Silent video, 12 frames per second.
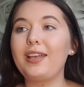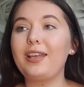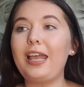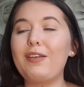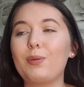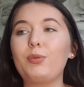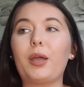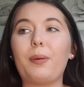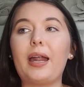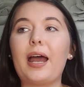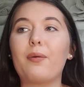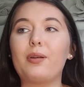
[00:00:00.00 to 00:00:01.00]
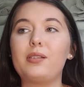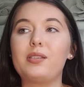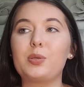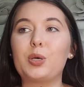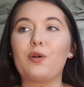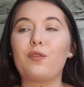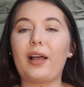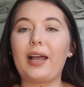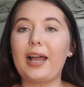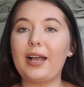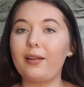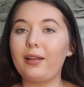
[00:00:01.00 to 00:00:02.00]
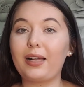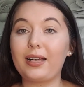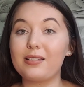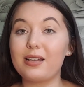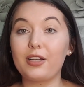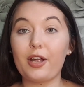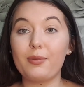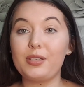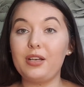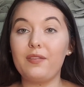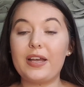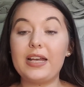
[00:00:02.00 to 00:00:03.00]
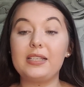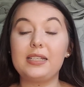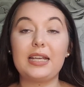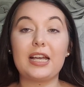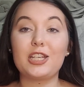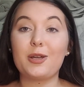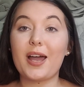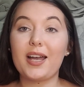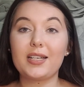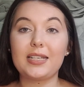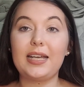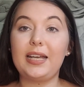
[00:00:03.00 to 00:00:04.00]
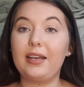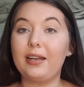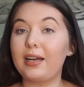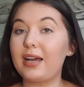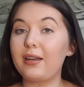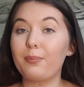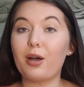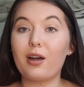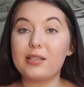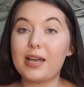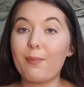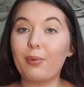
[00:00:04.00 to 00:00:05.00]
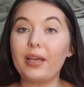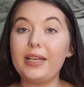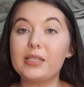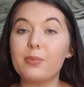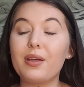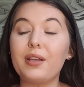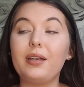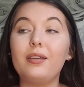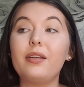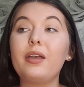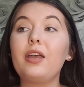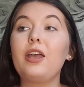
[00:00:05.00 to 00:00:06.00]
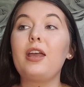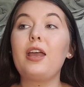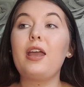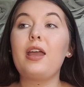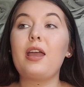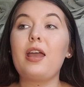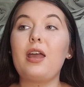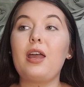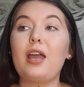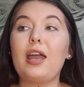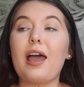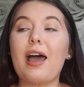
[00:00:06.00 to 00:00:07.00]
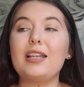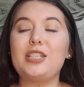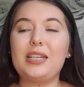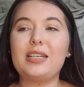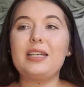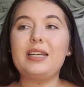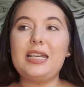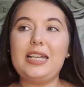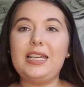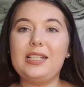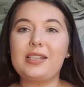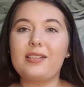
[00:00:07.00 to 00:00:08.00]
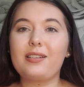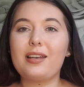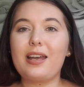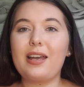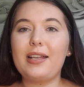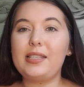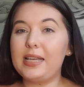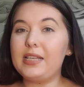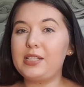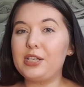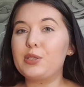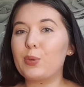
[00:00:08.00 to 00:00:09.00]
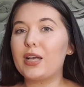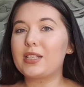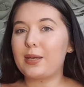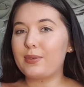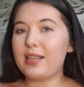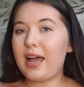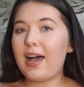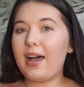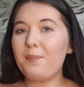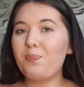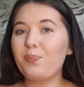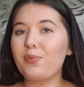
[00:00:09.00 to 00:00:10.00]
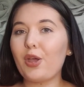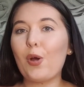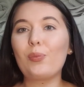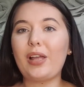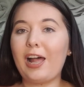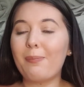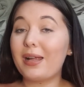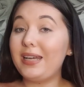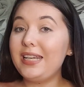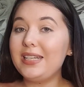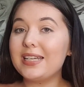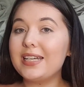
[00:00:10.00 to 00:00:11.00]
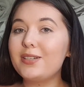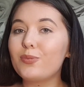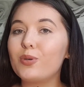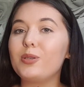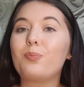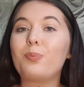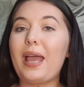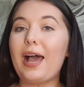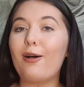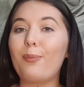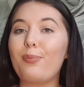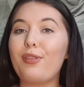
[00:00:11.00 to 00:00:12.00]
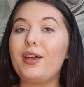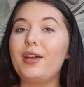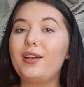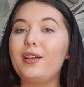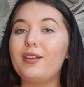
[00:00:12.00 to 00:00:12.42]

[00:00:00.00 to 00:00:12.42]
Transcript: If I'm going out and stuff, like I said, I go to university, I do acting, I had a part-time placement. I didn't need assistance whilst I was there. The only help I needed would be help that